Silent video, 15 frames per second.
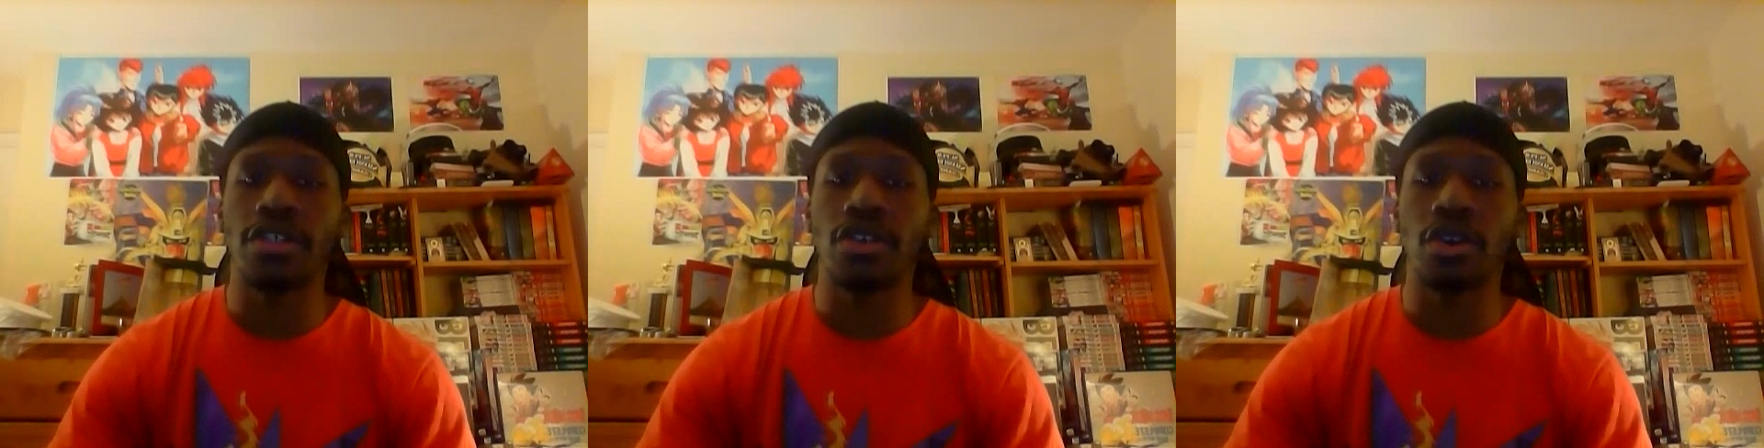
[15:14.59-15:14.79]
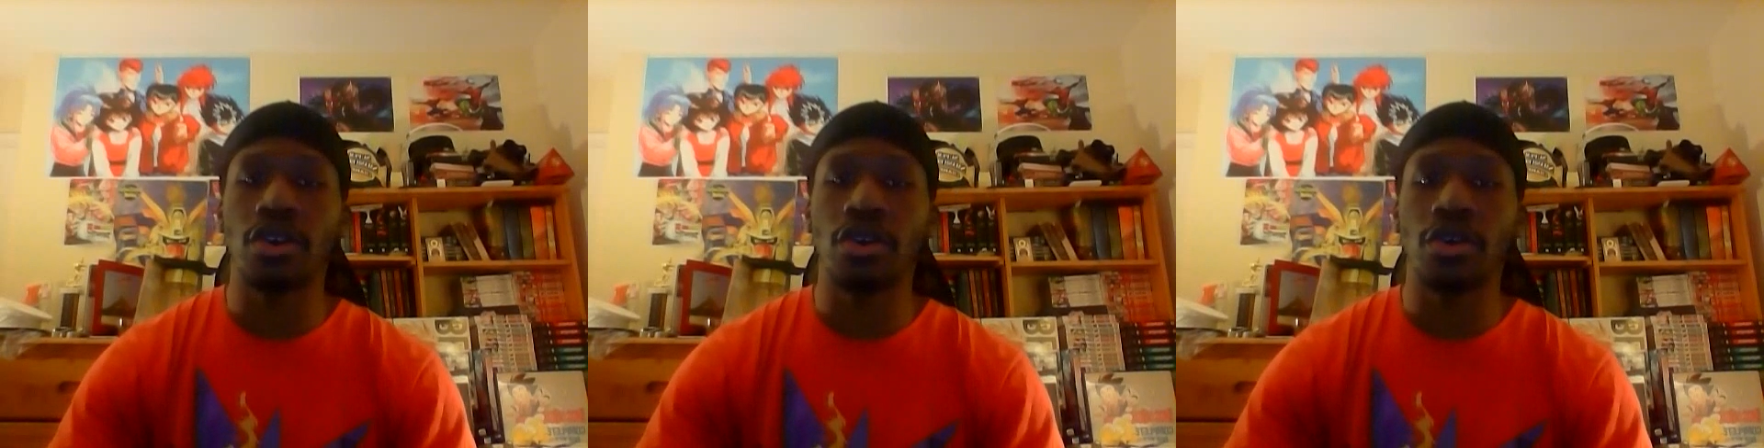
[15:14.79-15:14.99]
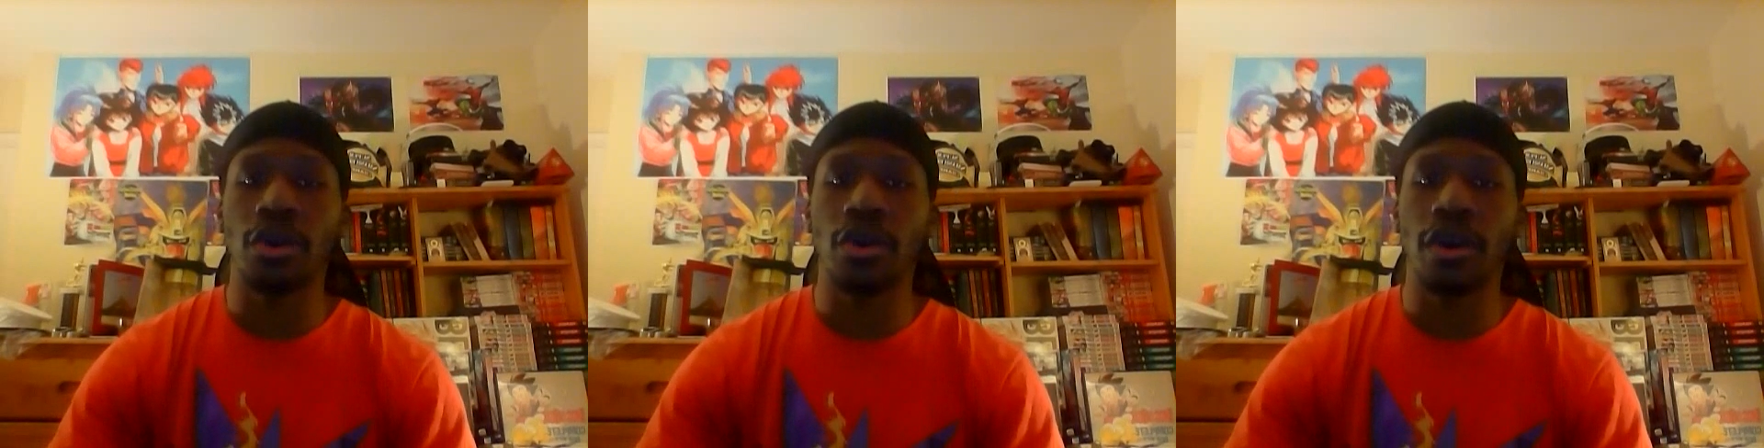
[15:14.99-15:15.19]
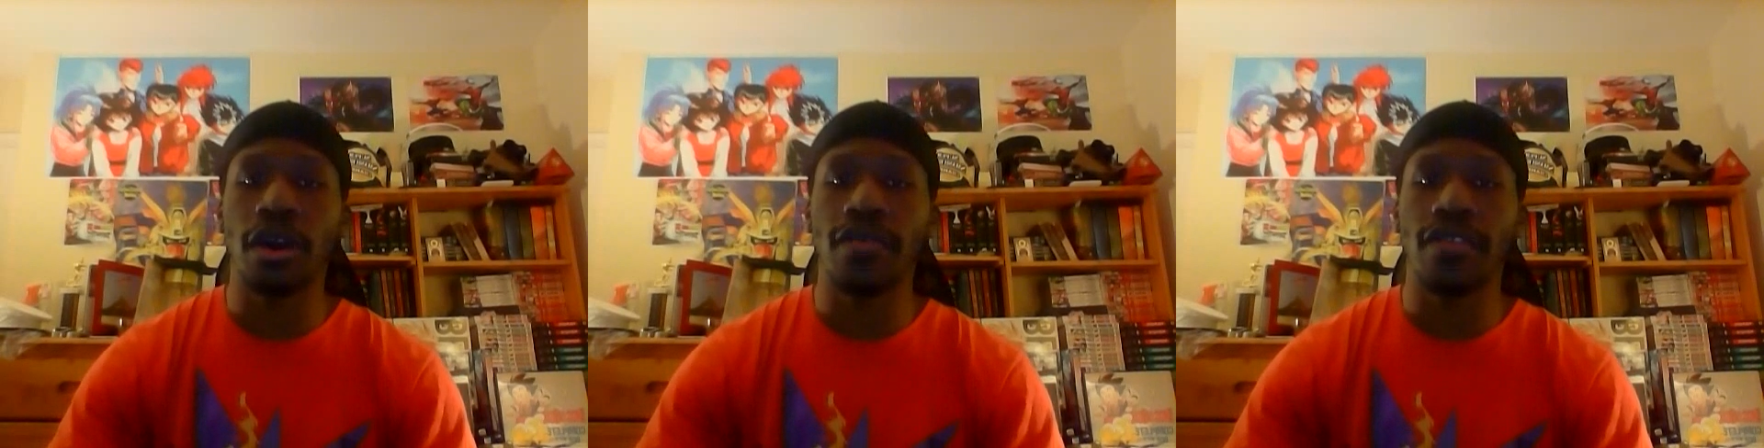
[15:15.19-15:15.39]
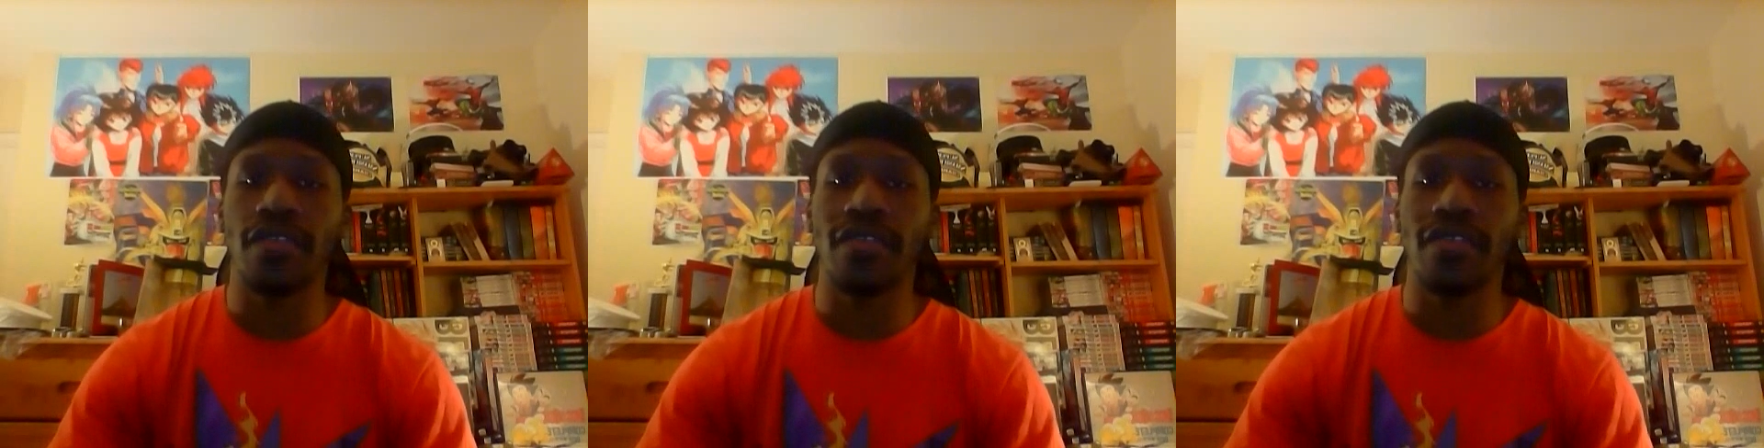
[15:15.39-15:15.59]
Hyogoro
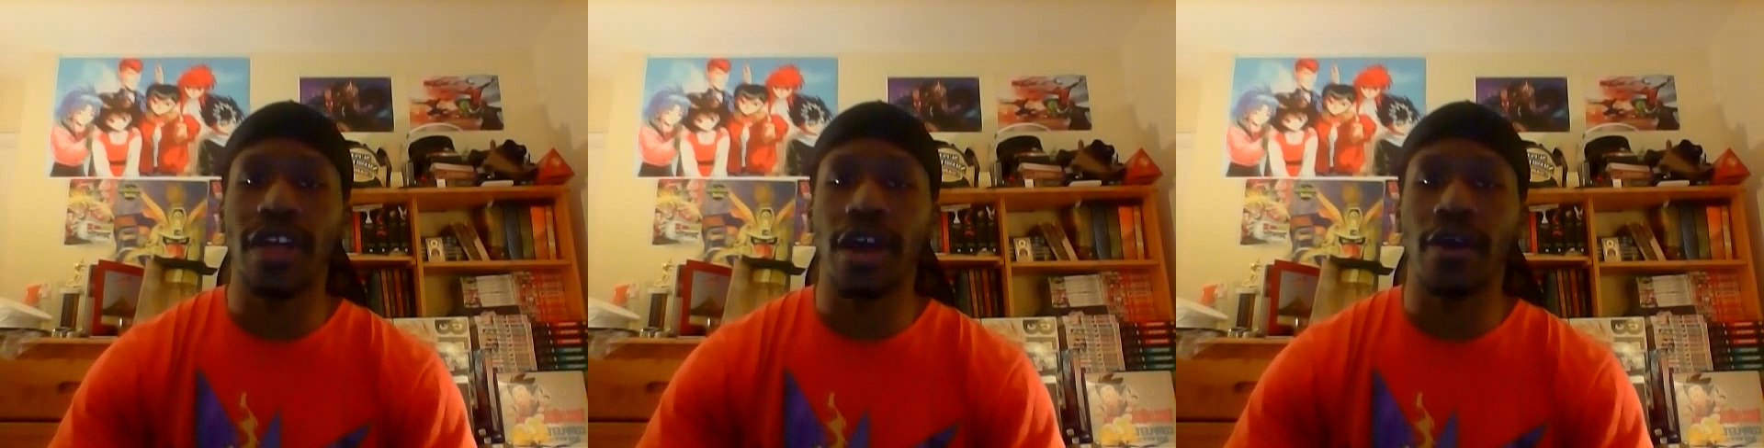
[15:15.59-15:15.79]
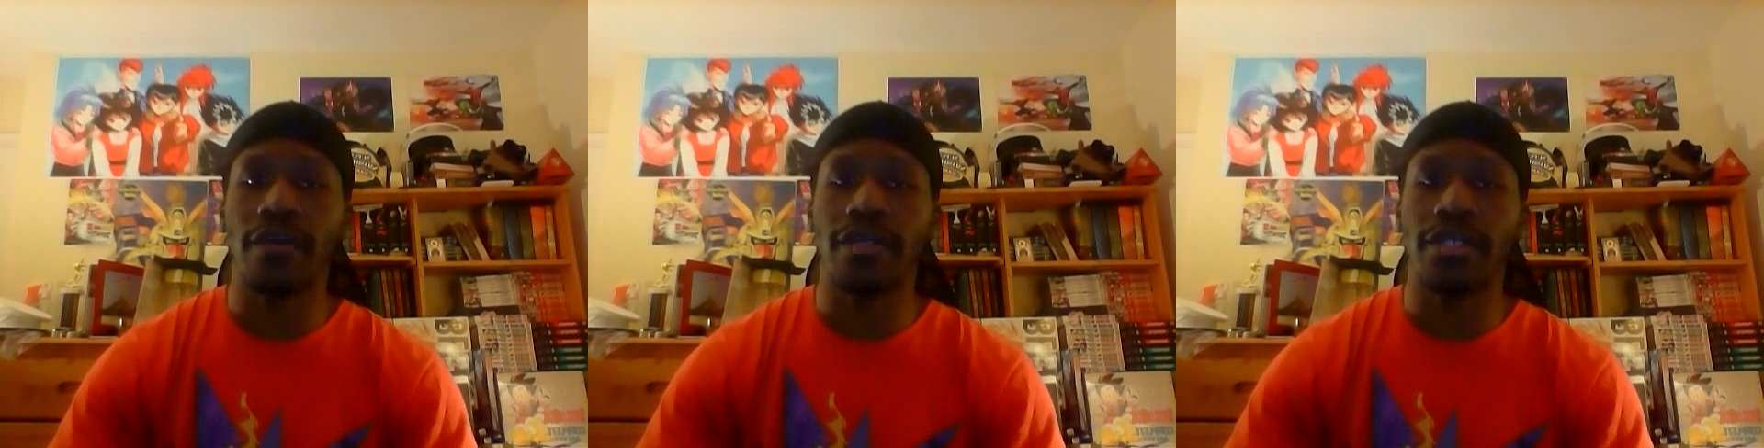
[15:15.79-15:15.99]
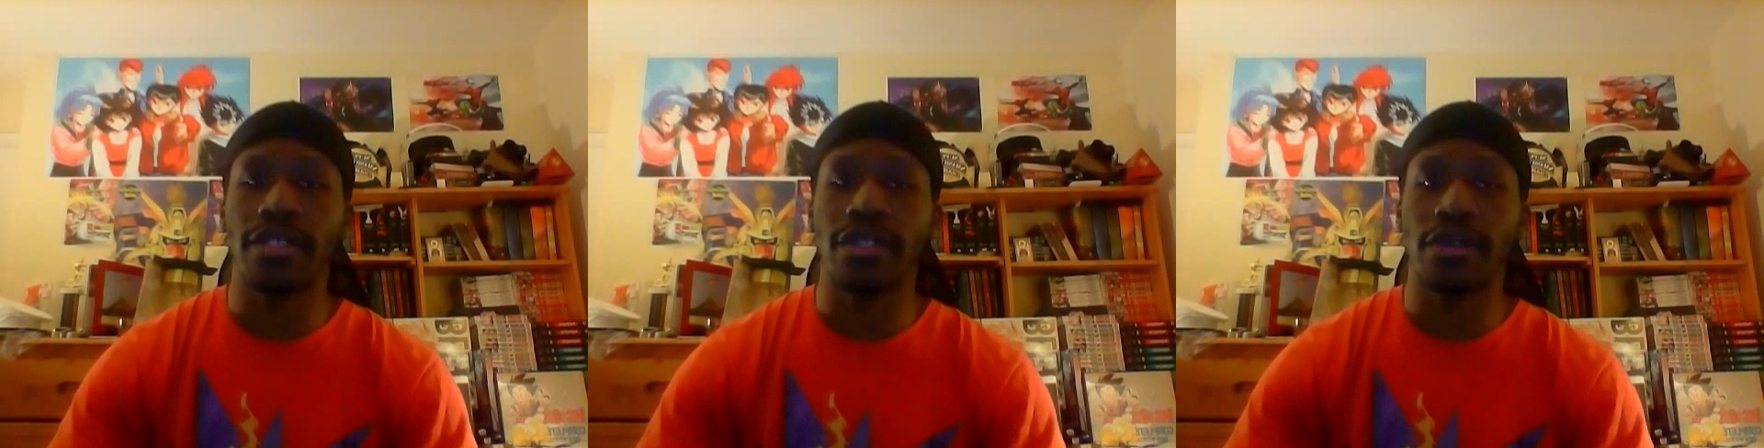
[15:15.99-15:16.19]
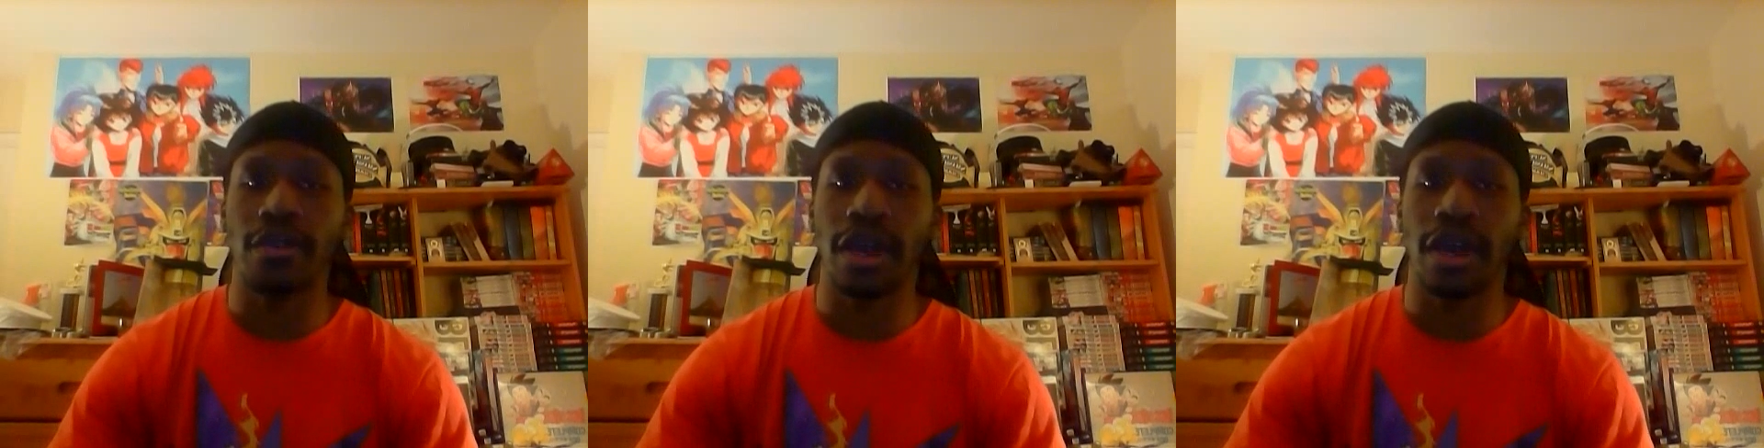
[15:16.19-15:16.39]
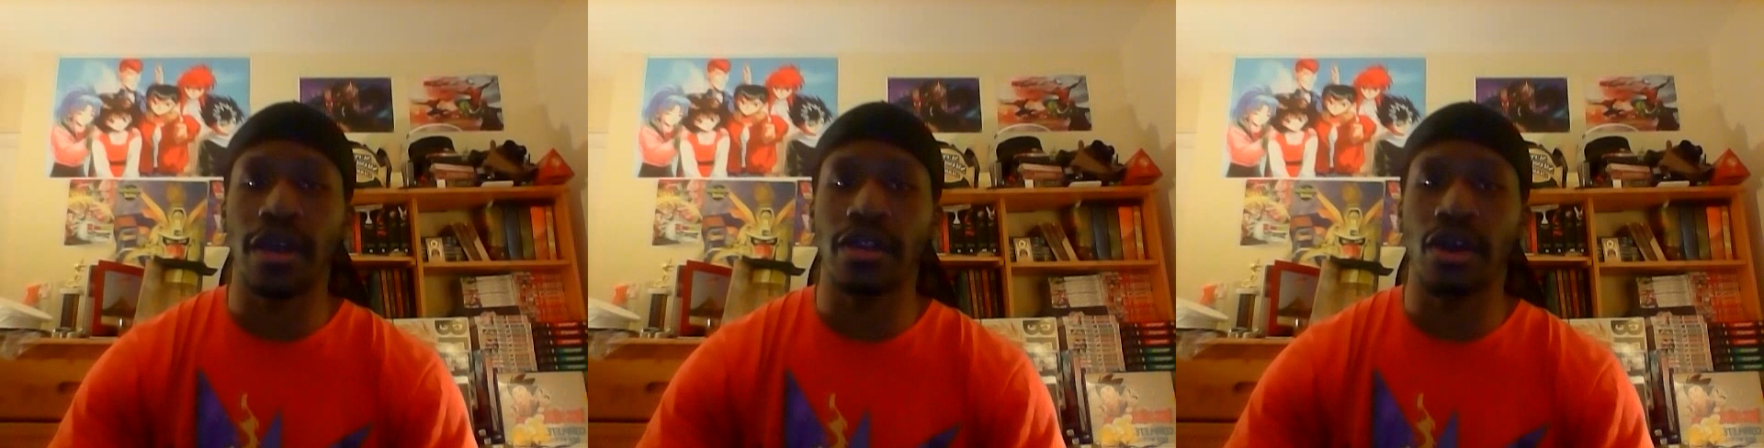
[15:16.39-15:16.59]
of the flower was still
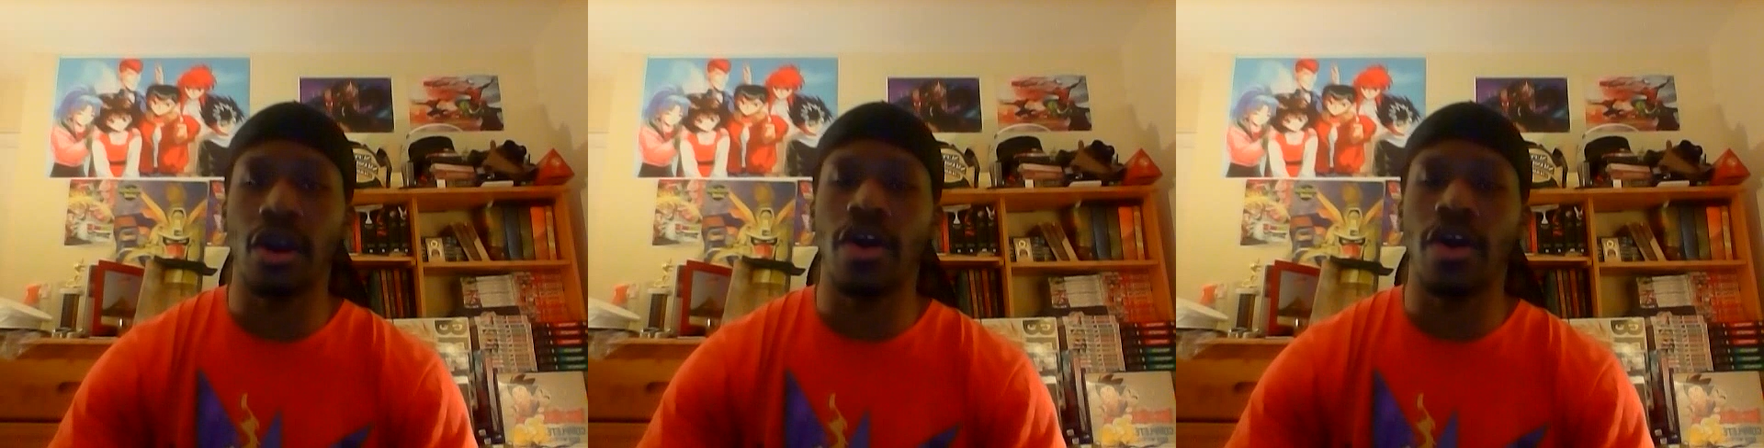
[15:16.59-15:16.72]
around,